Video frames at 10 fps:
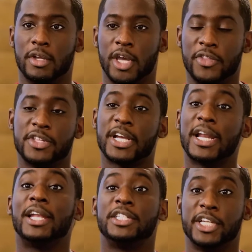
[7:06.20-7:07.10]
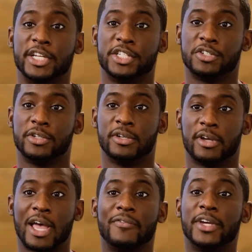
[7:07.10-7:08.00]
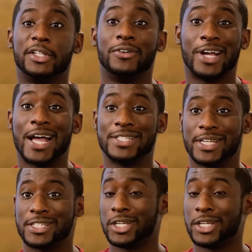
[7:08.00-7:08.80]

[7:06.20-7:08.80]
In the technology industry, having a little context